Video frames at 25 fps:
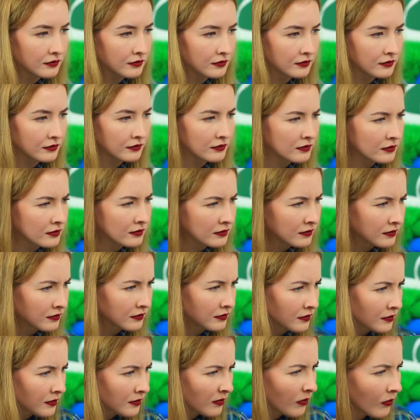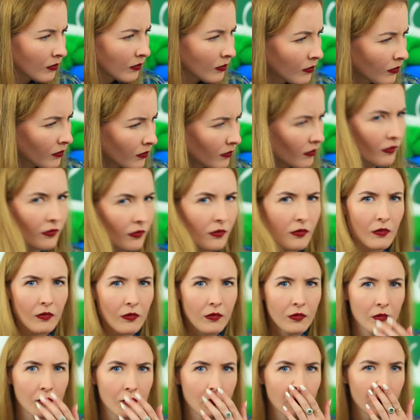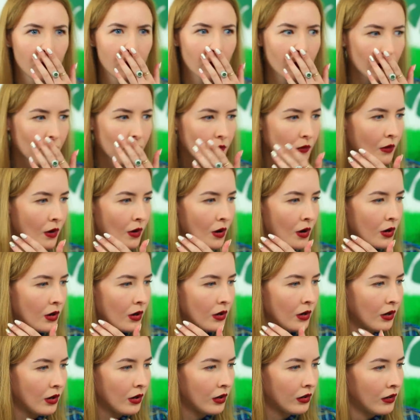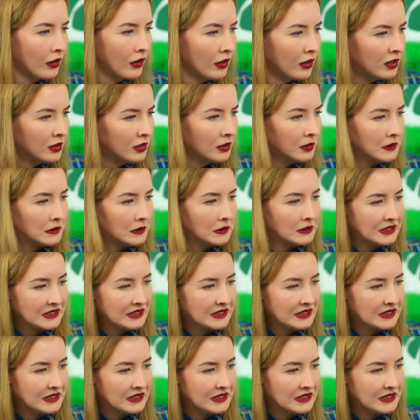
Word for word: my wound. Though we've had a quarrel, she keeps worrying about me.